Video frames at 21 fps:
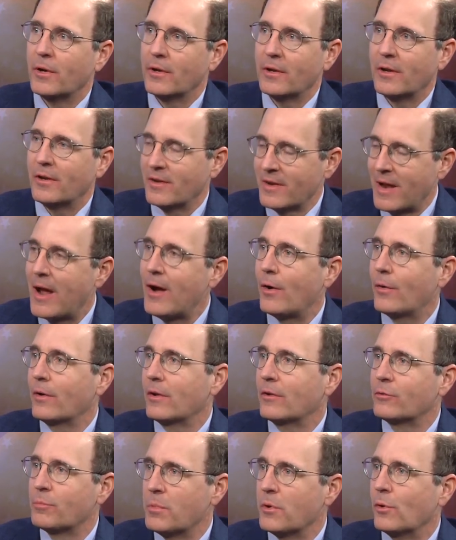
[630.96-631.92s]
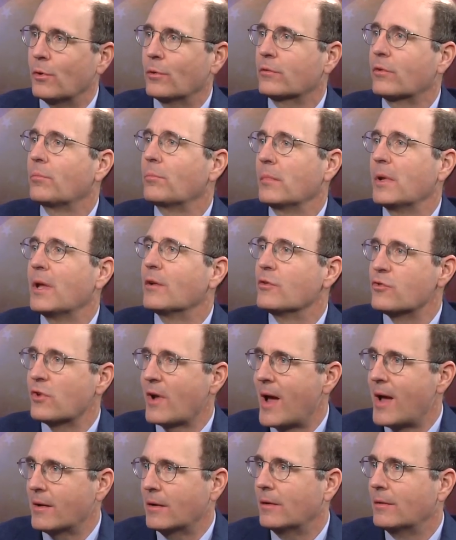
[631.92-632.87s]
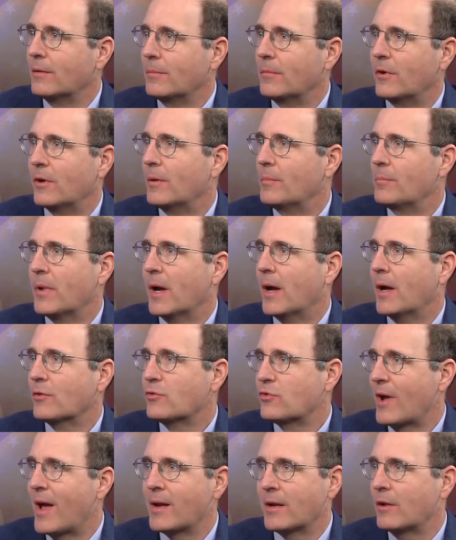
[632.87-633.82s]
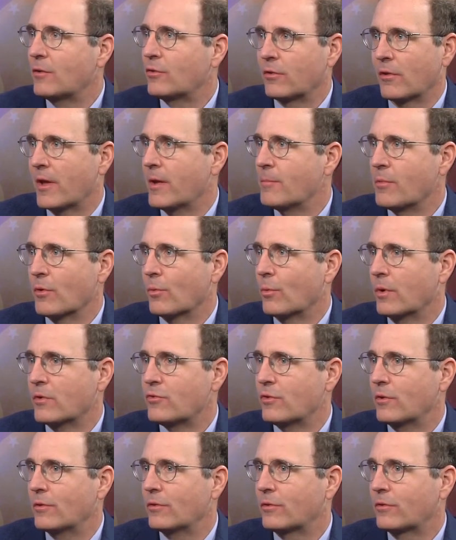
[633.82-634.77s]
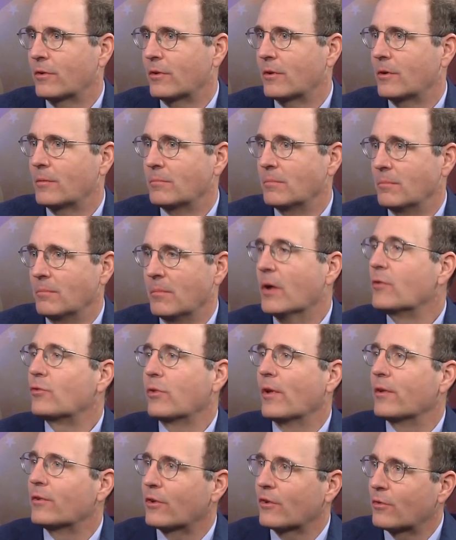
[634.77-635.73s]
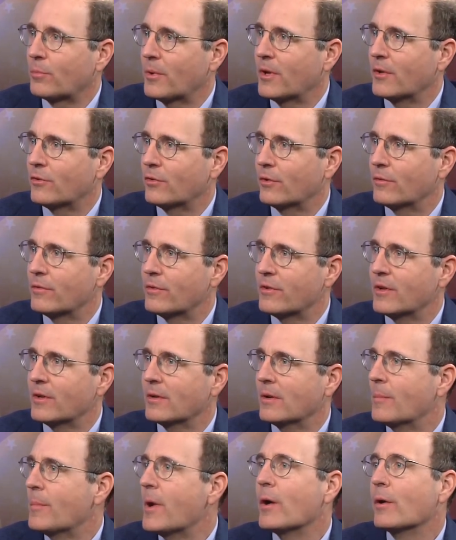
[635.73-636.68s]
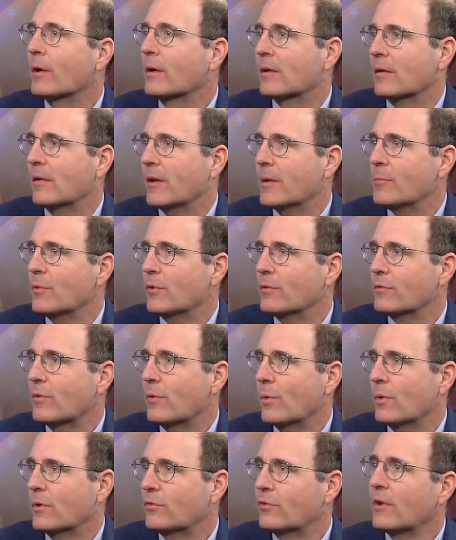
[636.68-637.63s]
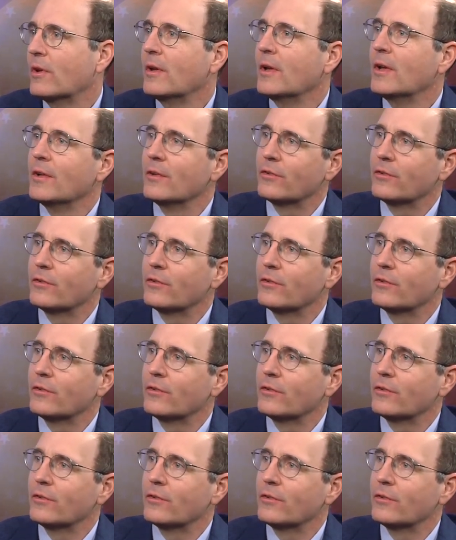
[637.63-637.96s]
but it now is built in China by Chinese labor, which is much less expensive than American labor, of course.